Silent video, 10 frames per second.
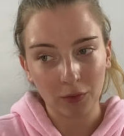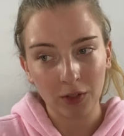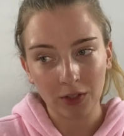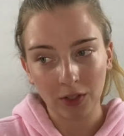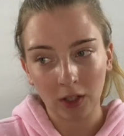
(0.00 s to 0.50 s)

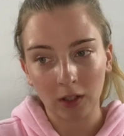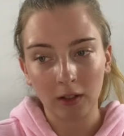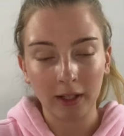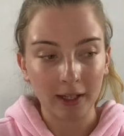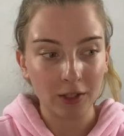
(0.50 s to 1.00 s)
Star
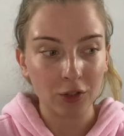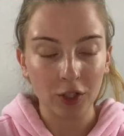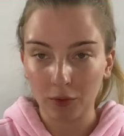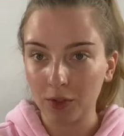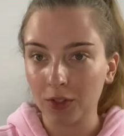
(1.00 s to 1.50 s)
and
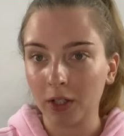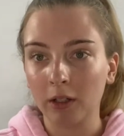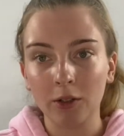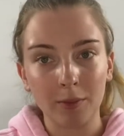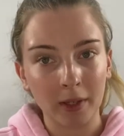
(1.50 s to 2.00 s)
Jeffree Star
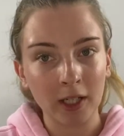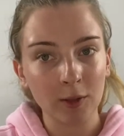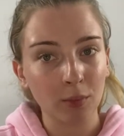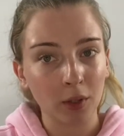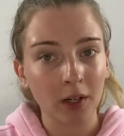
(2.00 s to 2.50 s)
Cosmetics
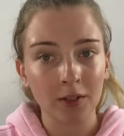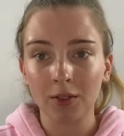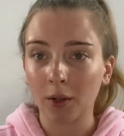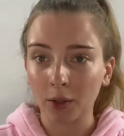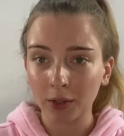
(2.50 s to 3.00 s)
products
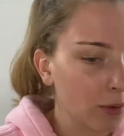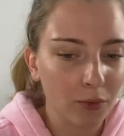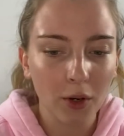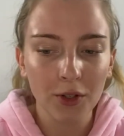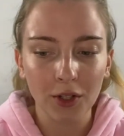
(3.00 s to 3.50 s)
only.
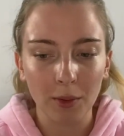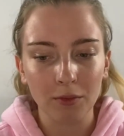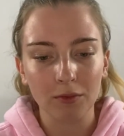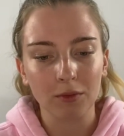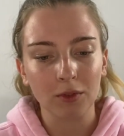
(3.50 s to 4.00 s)
First,
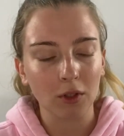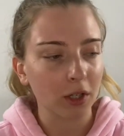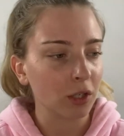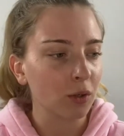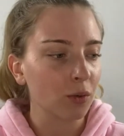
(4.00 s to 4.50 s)
I'm going to
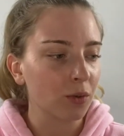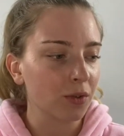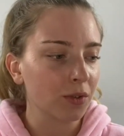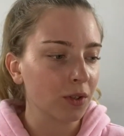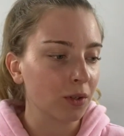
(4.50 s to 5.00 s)

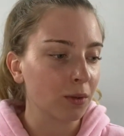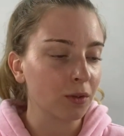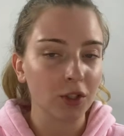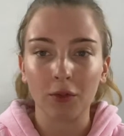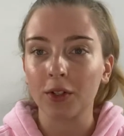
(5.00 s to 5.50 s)
use the
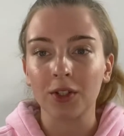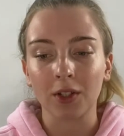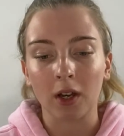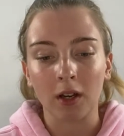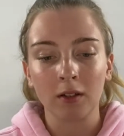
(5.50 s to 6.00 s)
Jeffree
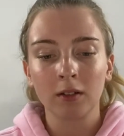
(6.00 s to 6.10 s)
Star